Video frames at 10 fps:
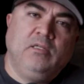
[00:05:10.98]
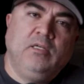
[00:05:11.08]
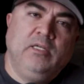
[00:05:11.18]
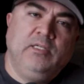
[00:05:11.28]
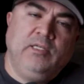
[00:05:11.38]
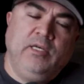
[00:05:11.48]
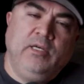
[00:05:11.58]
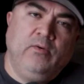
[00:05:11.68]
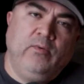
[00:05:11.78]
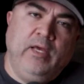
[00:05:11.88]
on the list
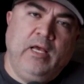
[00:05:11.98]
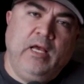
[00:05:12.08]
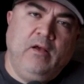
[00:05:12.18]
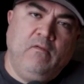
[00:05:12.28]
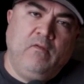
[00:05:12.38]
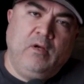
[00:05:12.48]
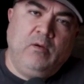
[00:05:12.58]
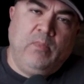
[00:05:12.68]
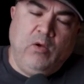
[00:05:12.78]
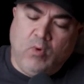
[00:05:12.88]
here, we have
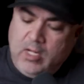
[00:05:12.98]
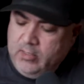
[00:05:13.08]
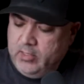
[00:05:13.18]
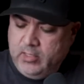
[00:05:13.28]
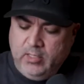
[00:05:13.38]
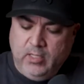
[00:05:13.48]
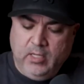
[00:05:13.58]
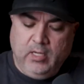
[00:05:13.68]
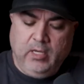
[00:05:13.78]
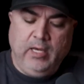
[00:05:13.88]
my wallet.
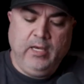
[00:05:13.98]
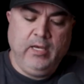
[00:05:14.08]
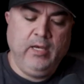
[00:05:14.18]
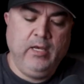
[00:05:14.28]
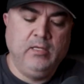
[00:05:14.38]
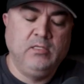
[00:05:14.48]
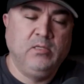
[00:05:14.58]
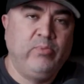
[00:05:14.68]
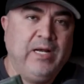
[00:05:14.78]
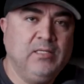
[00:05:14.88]
And
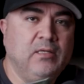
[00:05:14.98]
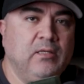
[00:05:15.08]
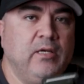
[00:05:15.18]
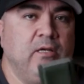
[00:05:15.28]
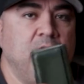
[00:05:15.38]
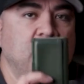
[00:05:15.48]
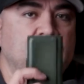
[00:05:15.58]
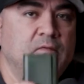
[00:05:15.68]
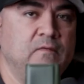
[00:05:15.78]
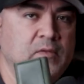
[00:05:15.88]
surprisingly
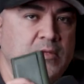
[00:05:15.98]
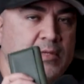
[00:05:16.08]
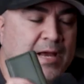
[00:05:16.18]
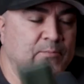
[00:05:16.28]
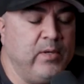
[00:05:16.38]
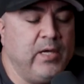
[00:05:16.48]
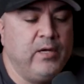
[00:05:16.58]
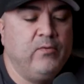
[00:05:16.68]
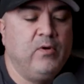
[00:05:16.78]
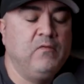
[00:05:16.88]
enough, I've been
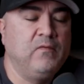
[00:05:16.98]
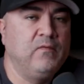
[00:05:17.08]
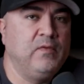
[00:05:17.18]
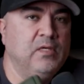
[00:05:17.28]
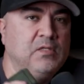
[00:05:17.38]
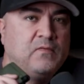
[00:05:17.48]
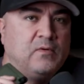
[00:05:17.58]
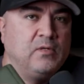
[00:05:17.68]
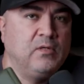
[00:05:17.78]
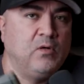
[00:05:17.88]
carrying around this
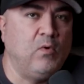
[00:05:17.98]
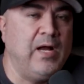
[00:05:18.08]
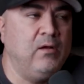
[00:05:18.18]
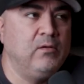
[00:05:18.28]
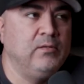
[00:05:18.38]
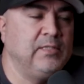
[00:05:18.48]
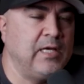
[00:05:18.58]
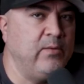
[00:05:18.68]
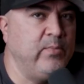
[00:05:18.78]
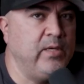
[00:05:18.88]
for a while. It's
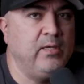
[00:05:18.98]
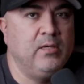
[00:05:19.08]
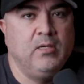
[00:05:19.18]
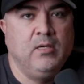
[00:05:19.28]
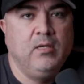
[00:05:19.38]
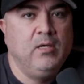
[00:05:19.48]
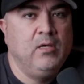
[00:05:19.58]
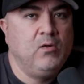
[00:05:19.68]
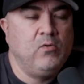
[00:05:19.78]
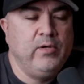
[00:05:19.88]
got to be
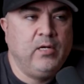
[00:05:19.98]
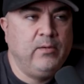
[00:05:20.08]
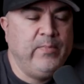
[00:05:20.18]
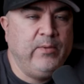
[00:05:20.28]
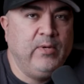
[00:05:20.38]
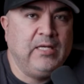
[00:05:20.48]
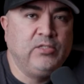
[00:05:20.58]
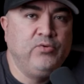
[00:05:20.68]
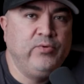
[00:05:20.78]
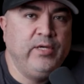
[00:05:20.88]
going on maybe
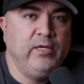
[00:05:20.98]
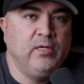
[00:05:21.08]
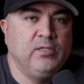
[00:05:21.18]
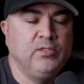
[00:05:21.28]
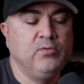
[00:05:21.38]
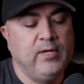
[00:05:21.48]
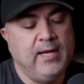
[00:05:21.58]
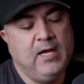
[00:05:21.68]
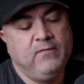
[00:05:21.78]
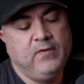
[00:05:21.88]
like 2 years,
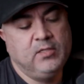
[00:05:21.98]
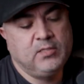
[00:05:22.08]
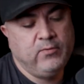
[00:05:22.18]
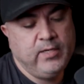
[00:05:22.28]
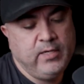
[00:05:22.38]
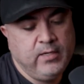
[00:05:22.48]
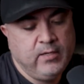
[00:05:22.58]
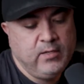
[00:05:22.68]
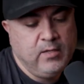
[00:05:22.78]
2.5 years already.